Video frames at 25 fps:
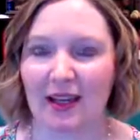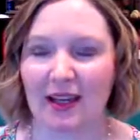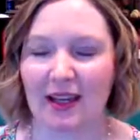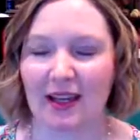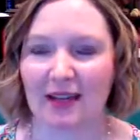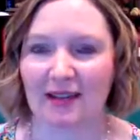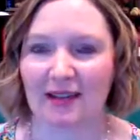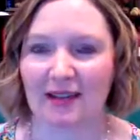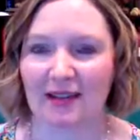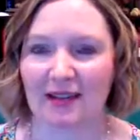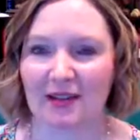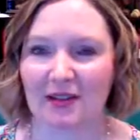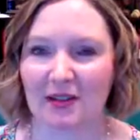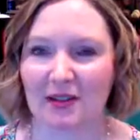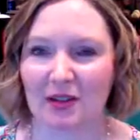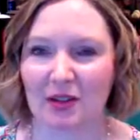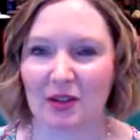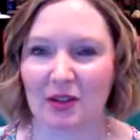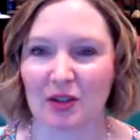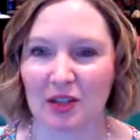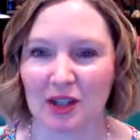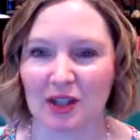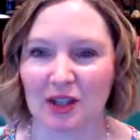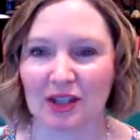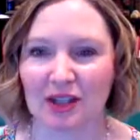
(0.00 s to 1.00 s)
and
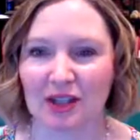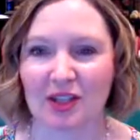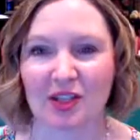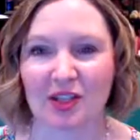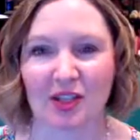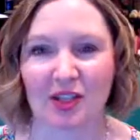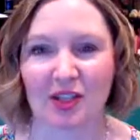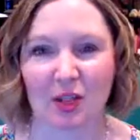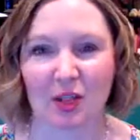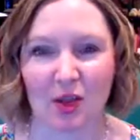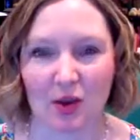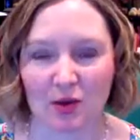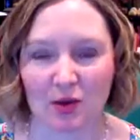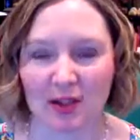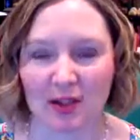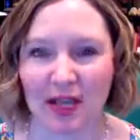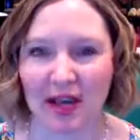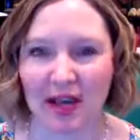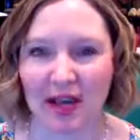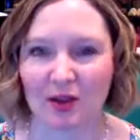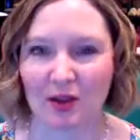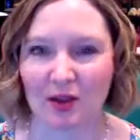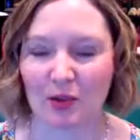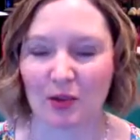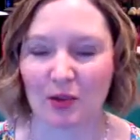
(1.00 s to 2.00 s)
learn to slow
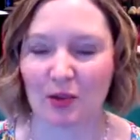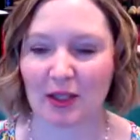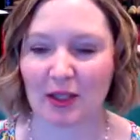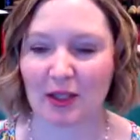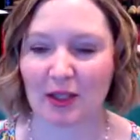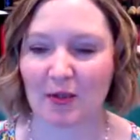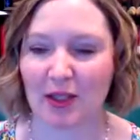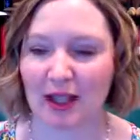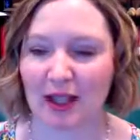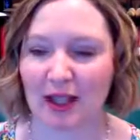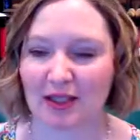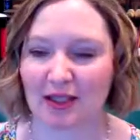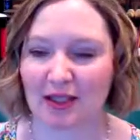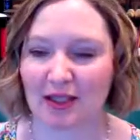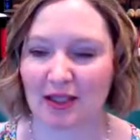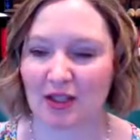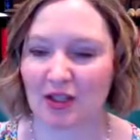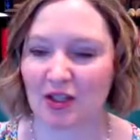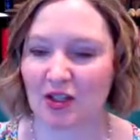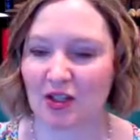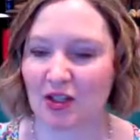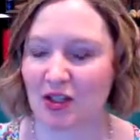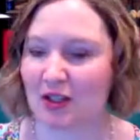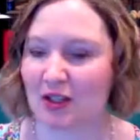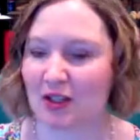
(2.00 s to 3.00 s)
down and really pay
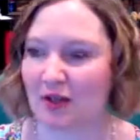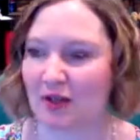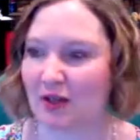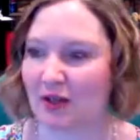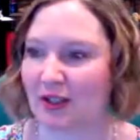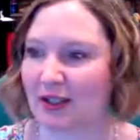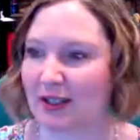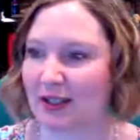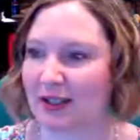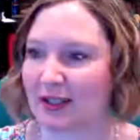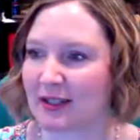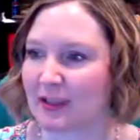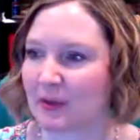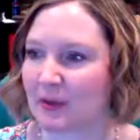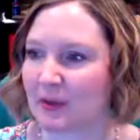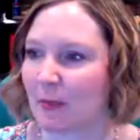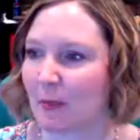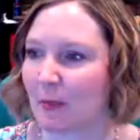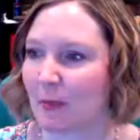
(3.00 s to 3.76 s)
attention to your feelings.